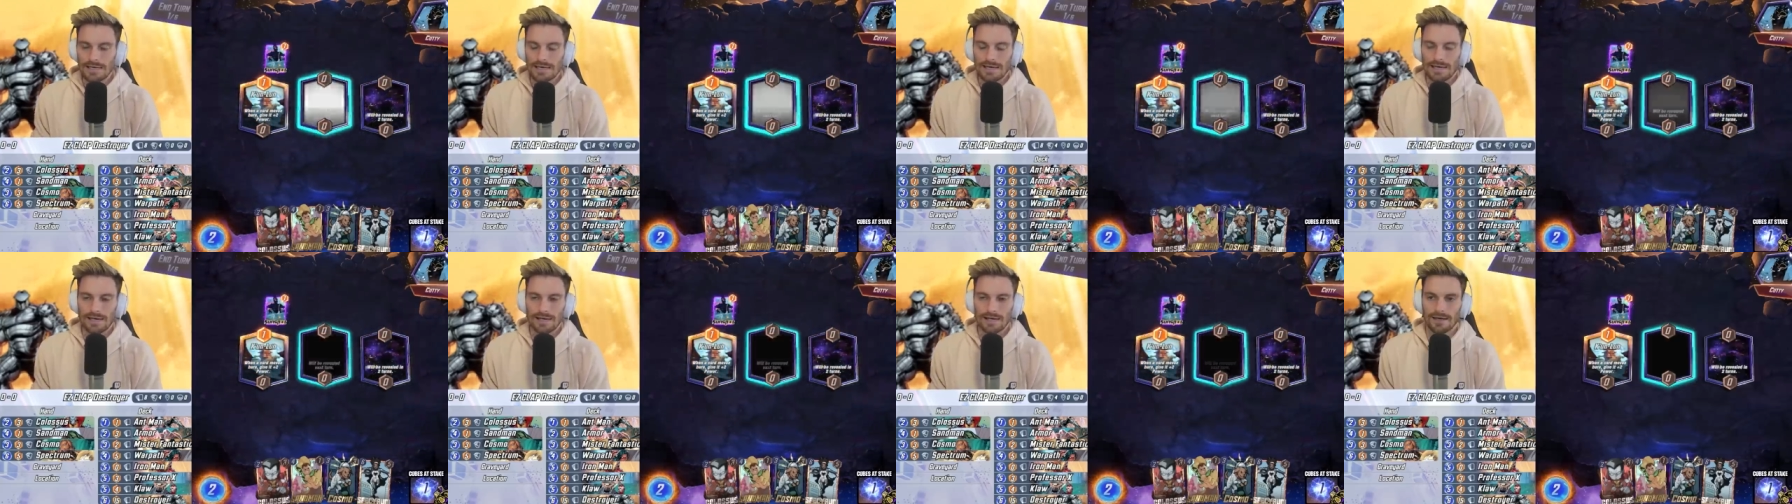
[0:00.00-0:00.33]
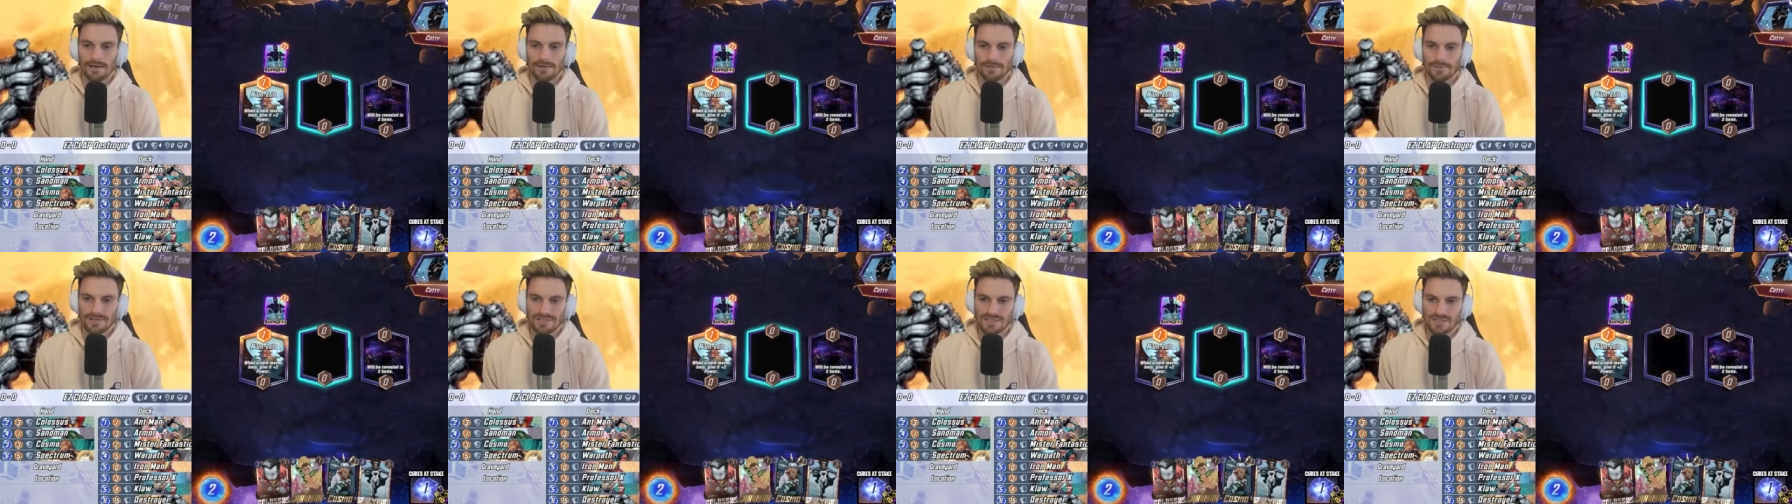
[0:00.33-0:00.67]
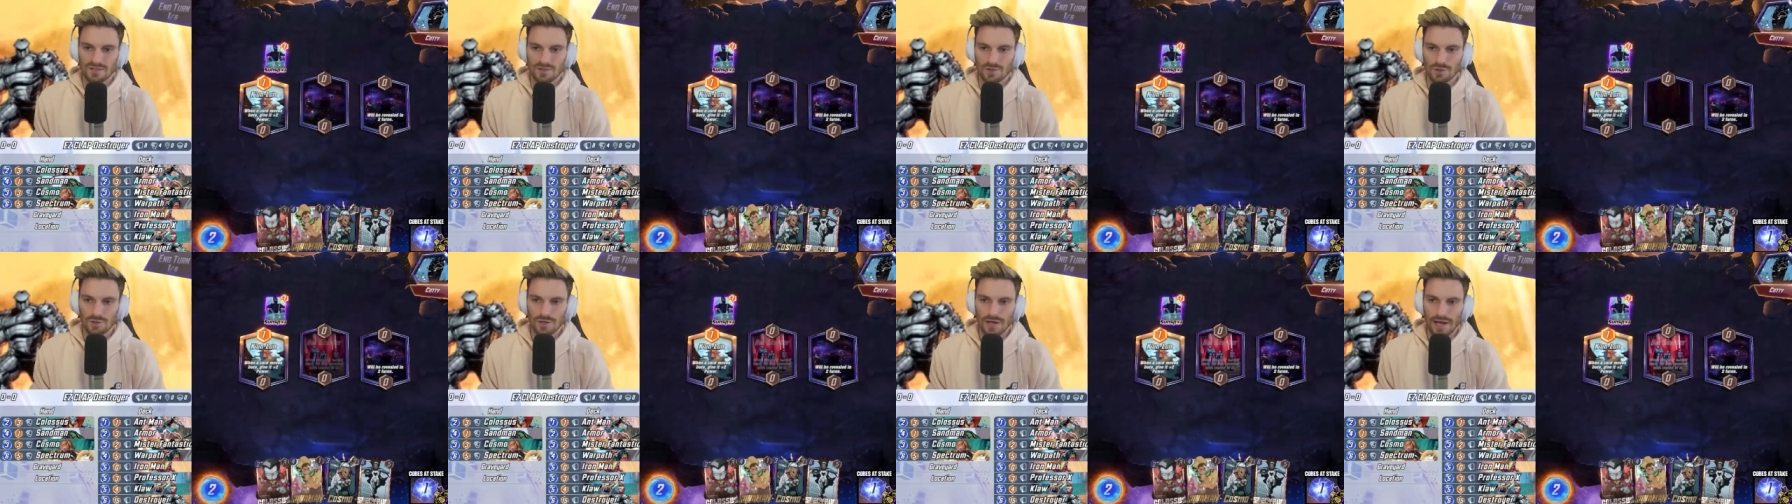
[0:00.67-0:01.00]
And
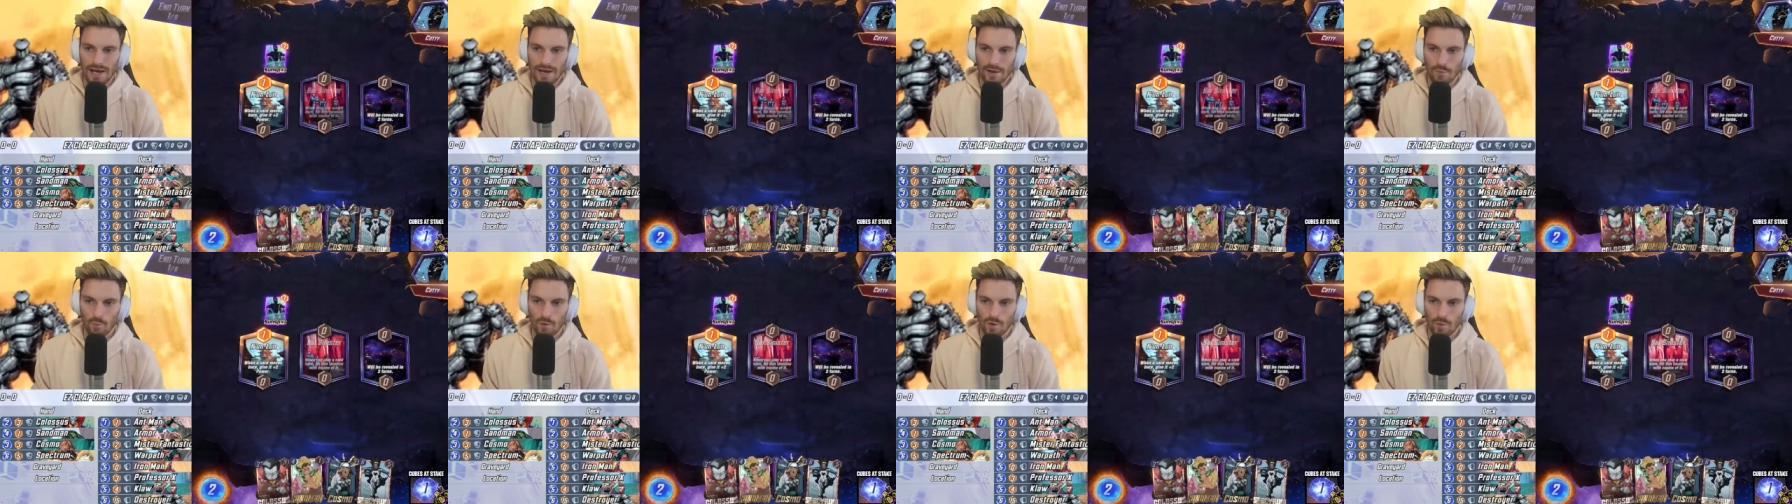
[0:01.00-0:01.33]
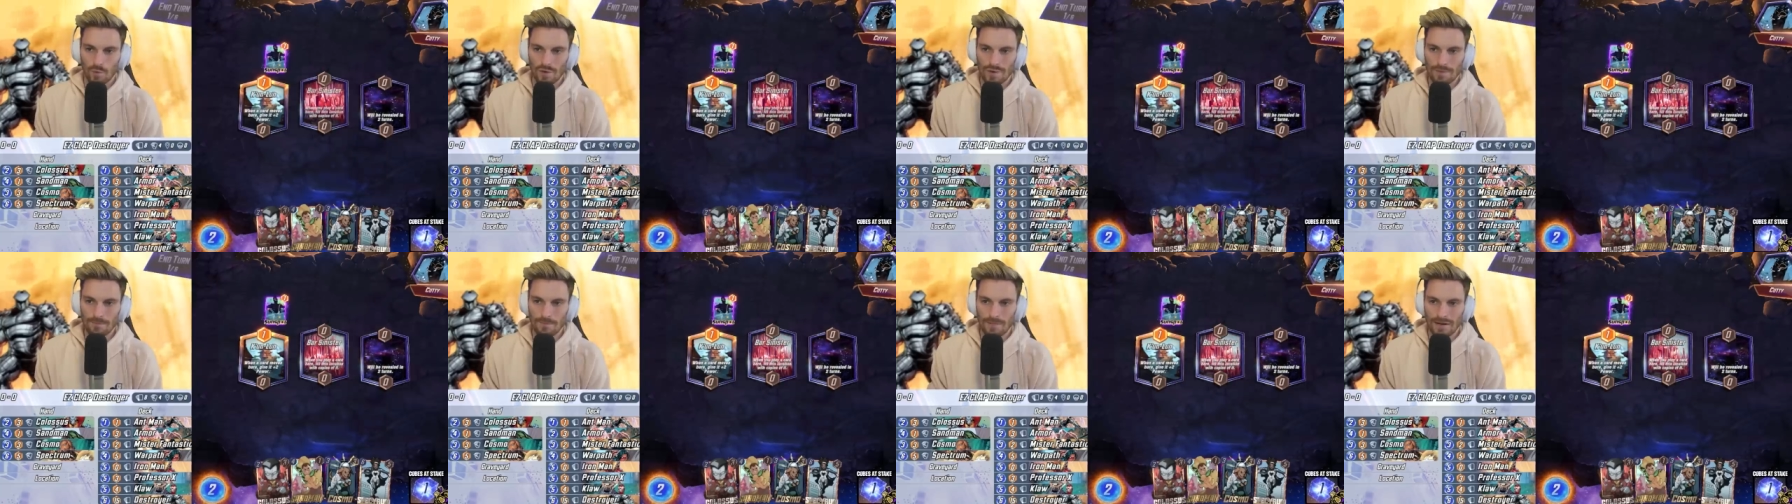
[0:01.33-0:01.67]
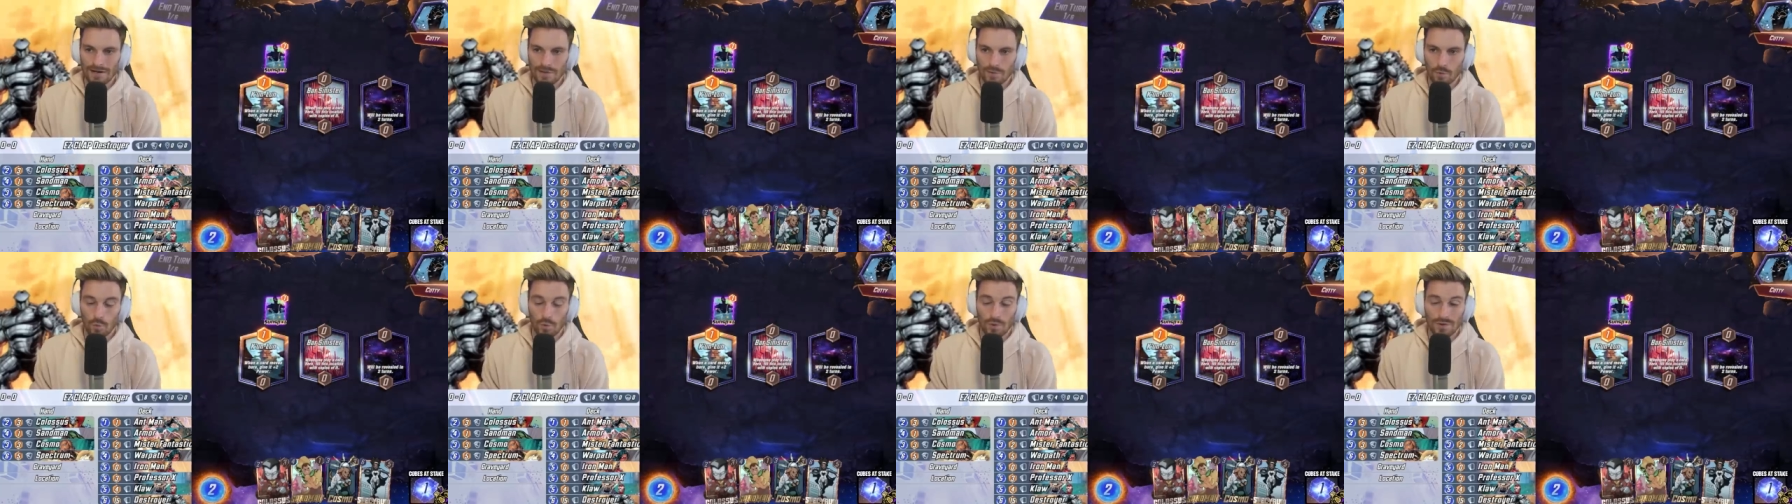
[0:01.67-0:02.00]
let's look at what we
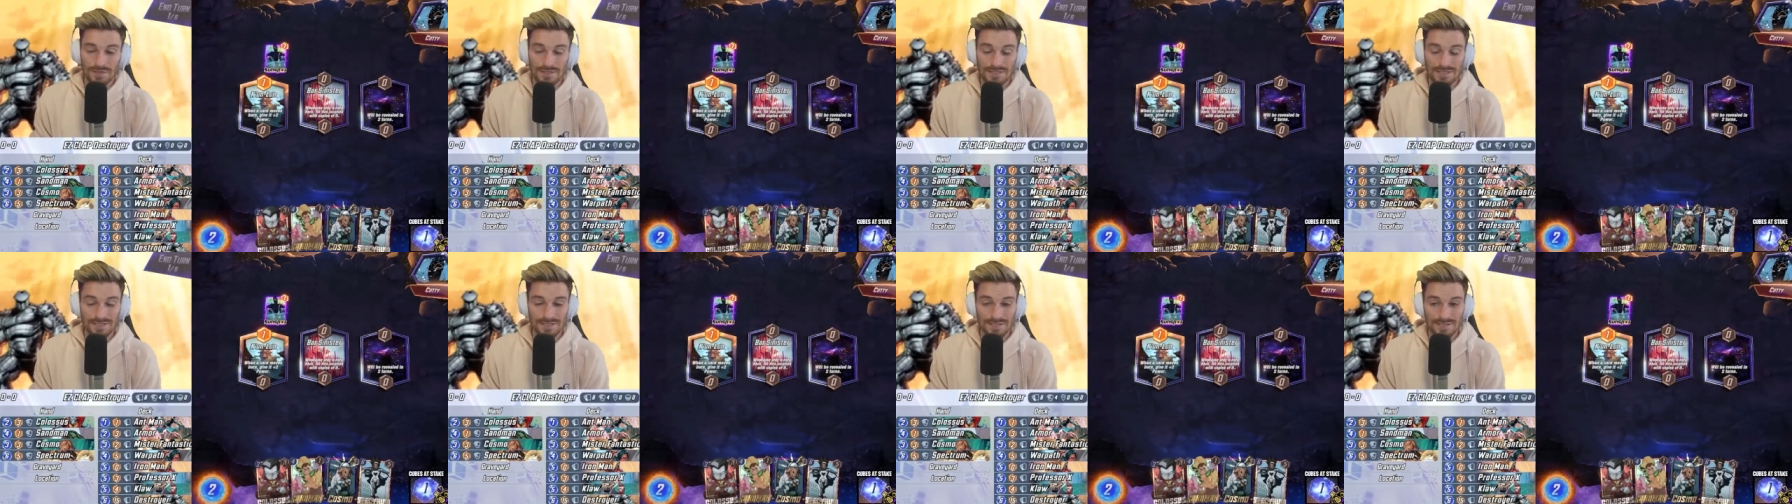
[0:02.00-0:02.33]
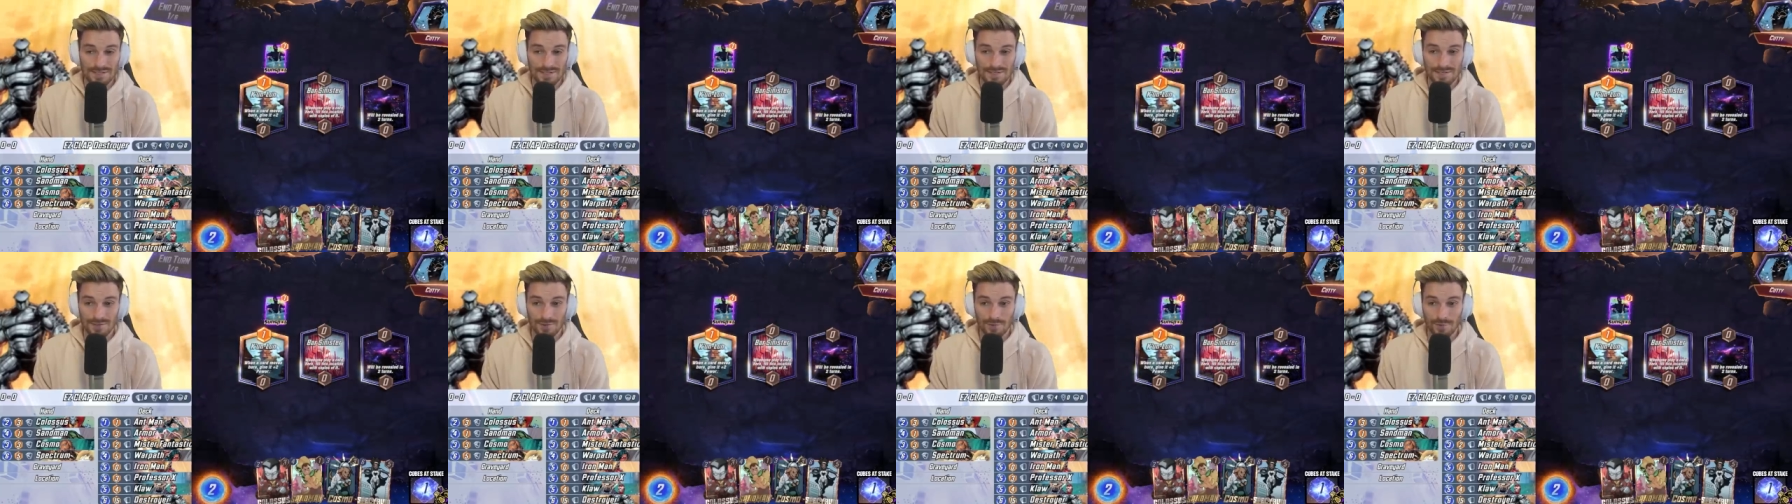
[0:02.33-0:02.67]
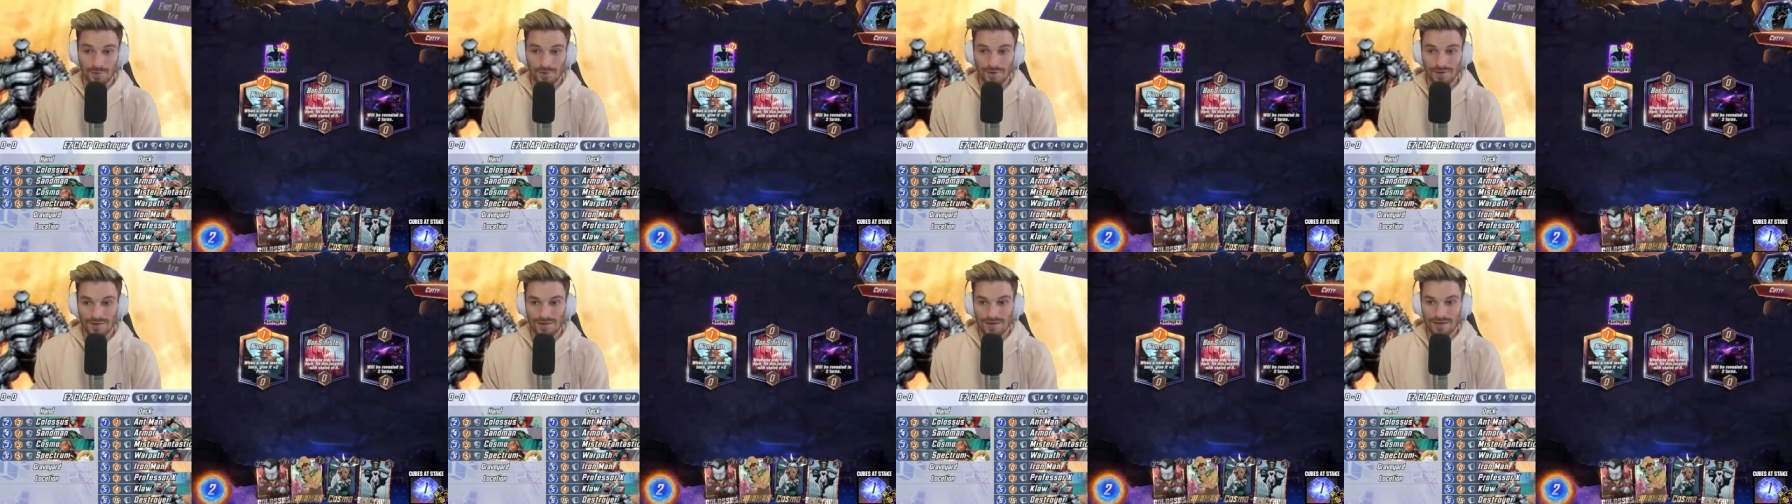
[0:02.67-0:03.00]
might want to do.